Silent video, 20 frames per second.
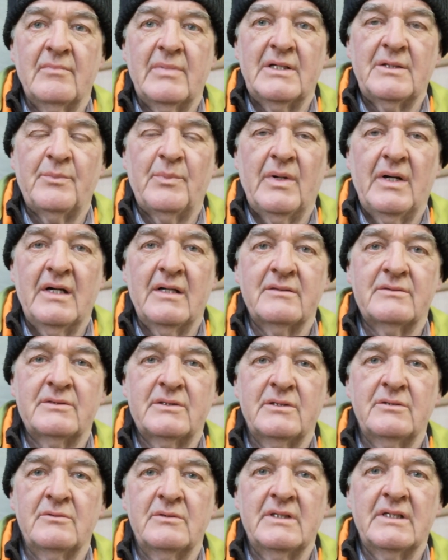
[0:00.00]
best part of
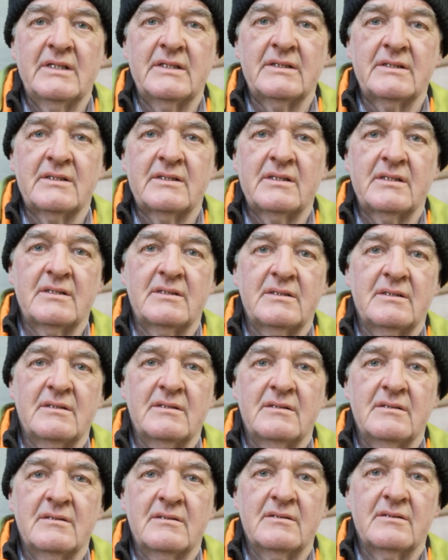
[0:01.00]
2 days
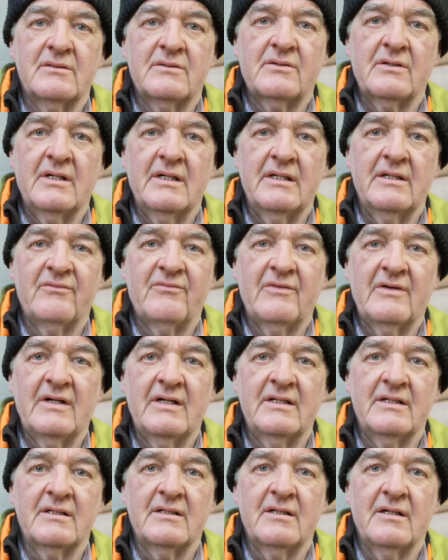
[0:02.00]
trying to
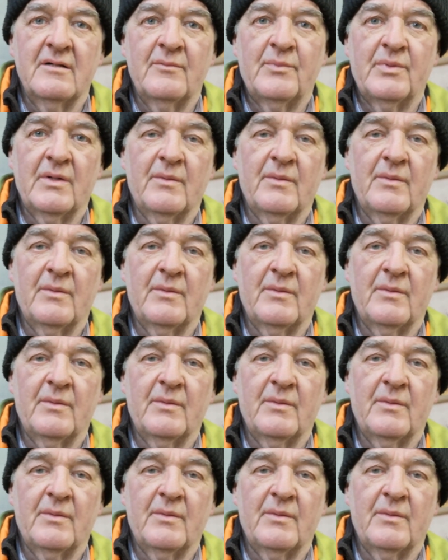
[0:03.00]
find a